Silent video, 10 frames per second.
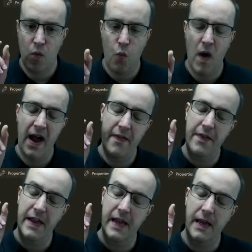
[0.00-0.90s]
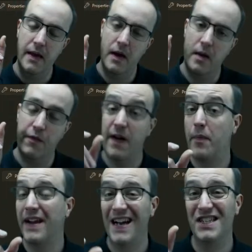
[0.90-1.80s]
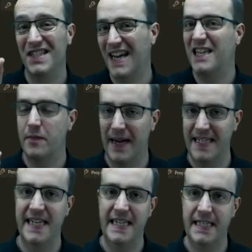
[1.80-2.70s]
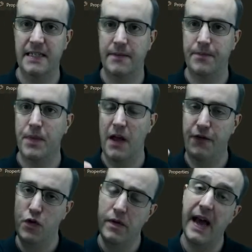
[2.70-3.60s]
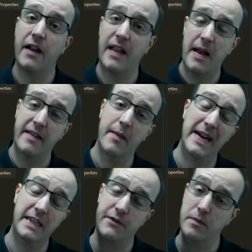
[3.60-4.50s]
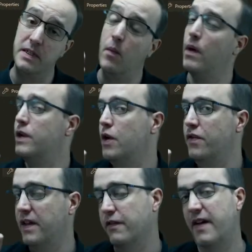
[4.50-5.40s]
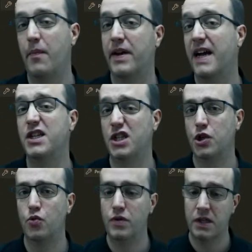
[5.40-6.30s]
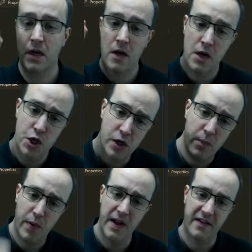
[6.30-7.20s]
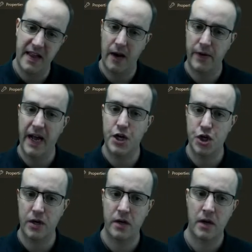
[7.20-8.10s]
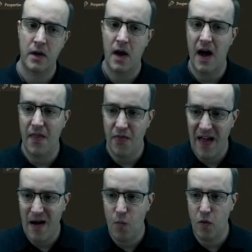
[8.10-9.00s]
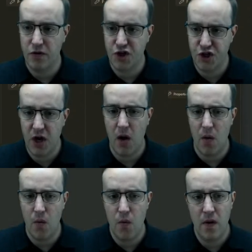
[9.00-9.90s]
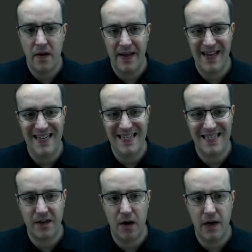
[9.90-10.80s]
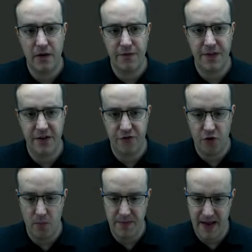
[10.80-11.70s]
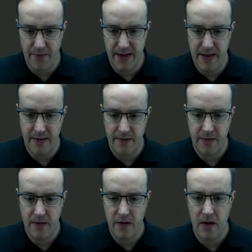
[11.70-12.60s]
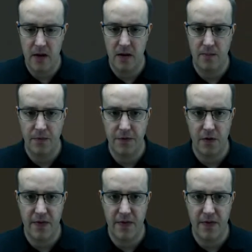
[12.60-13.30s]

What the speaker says: where the fabrication database is. If you get a database from someone using the fabrication tools, you can put it into that location and that will show inside of this drop down here. So